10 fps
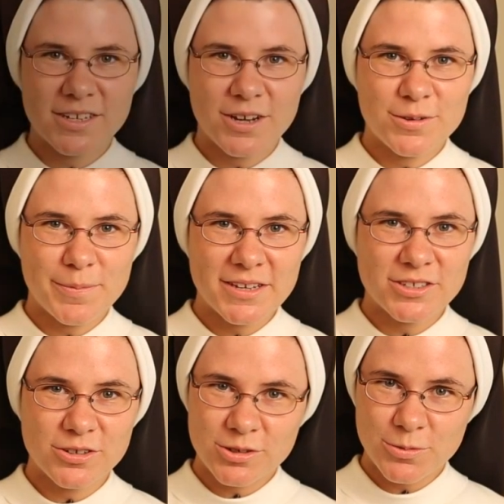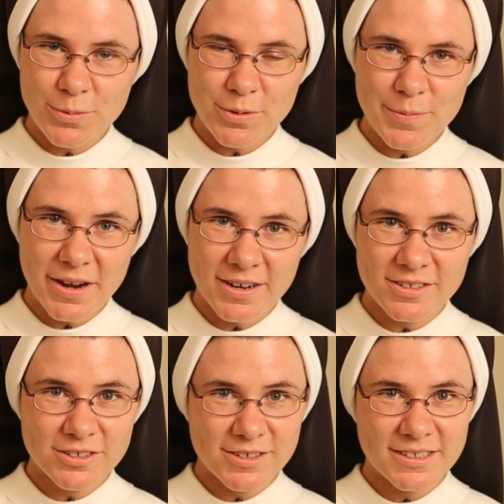ago, my children were
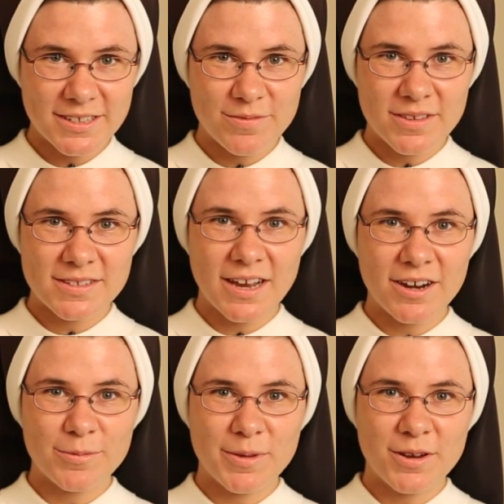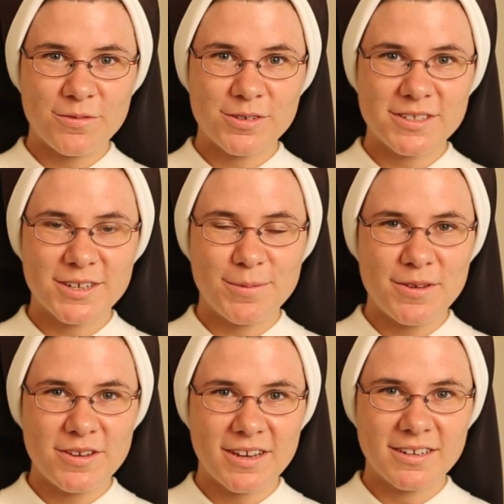preparing to receive the sacrament of First
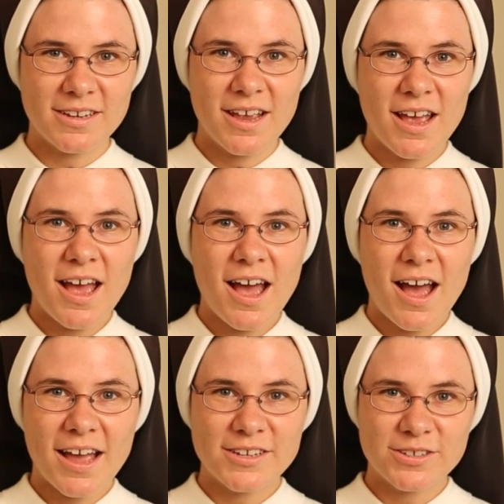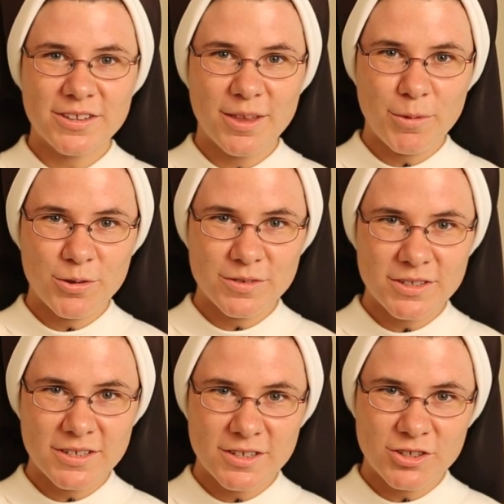Communion. I took them over
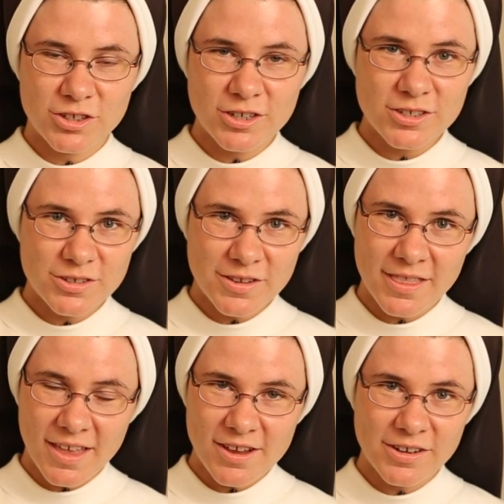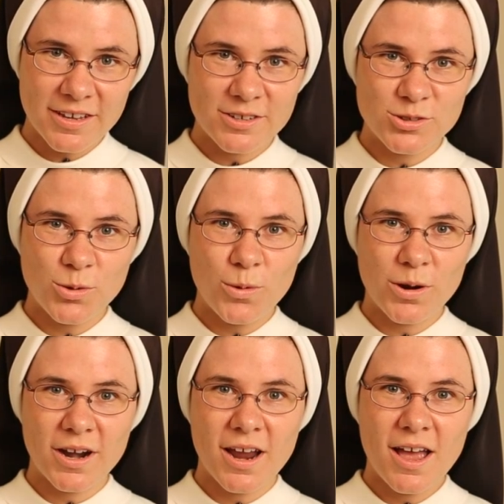to the church so that they could get a
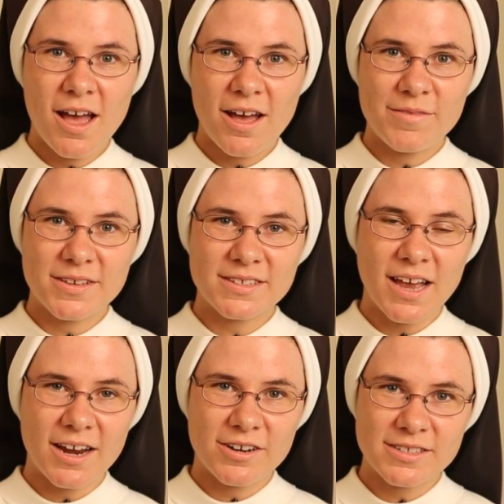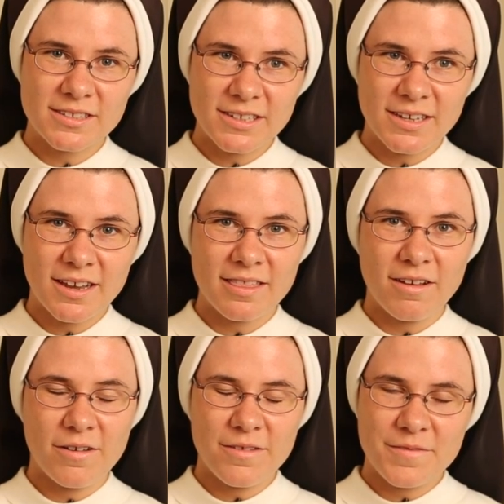tour of the sacristy and
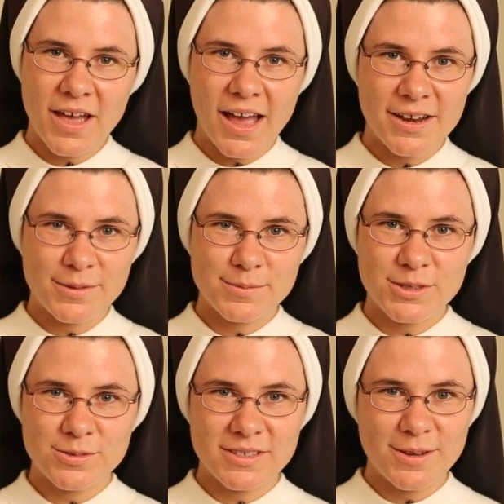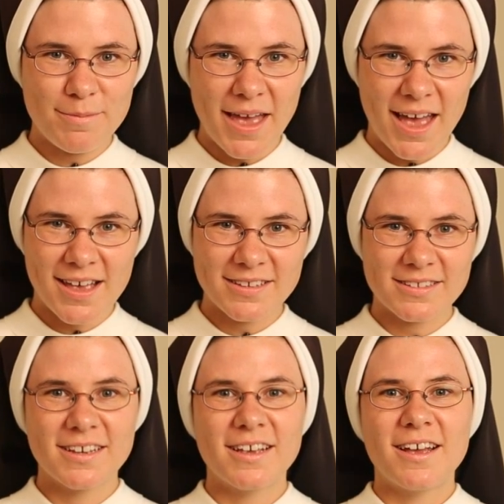all of the items used at
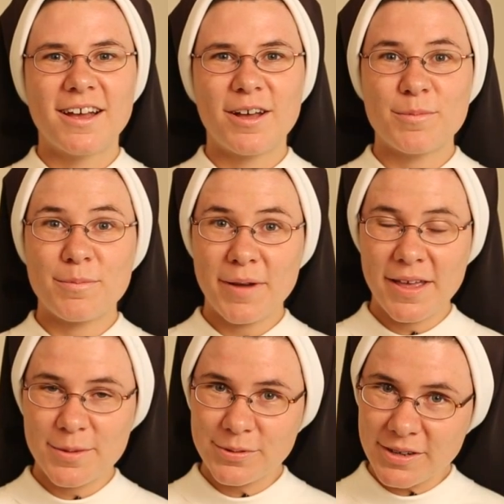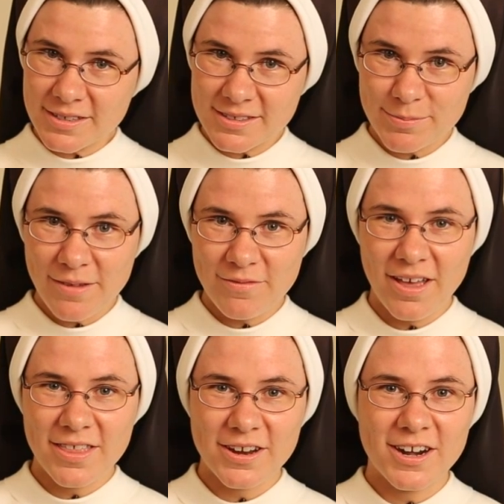Mass by the priest, by
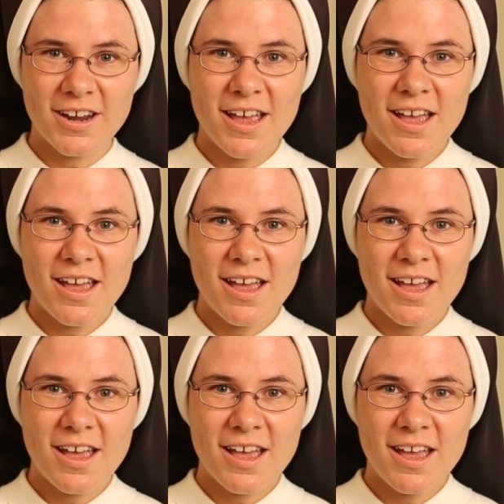Father.